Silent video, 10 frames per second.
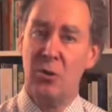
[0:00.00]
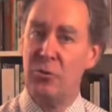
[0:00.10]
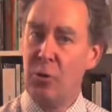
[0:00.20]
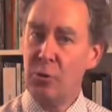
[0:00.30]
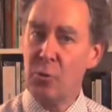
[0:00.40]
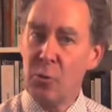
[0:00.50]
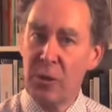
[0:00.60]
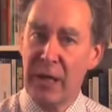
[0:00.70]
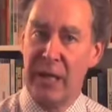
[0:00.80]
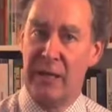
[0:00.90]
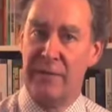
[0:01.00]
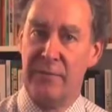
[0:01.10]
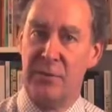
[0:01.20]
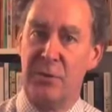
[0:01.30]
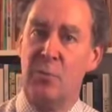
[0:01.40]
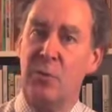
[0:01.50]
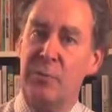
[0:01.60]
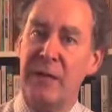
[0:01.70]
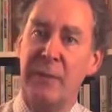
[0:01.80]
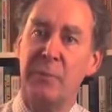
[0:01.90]
Not all caregivers will
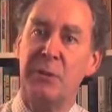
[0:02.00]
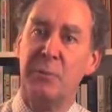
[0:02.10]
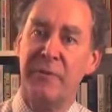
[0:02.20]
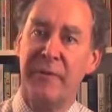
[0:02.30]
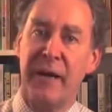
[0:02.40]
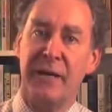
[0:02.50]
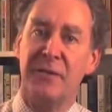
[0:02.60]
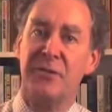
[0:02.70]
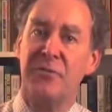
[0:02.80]
be able to provide